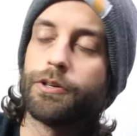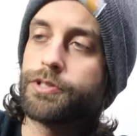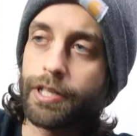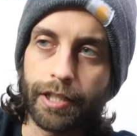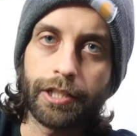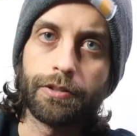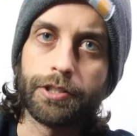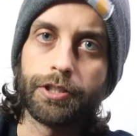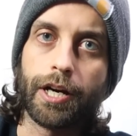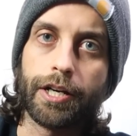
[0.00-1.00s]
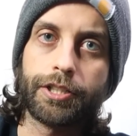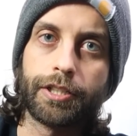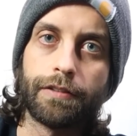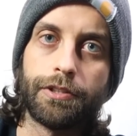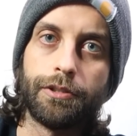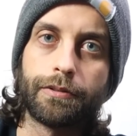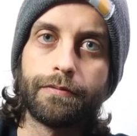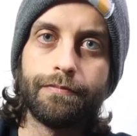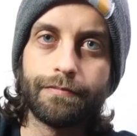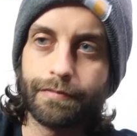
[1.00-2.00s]
Go say thank you to Josh if you
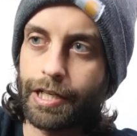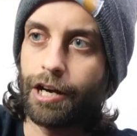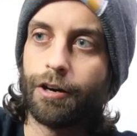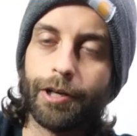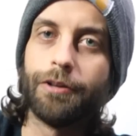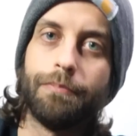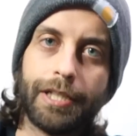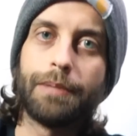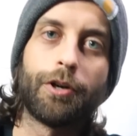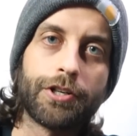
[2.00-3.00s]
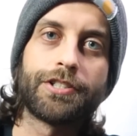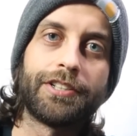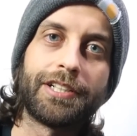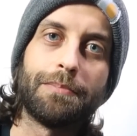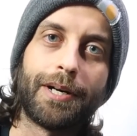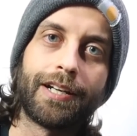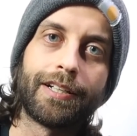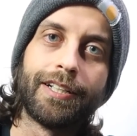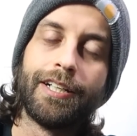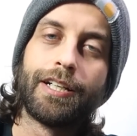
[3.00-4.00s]
care about me personally and my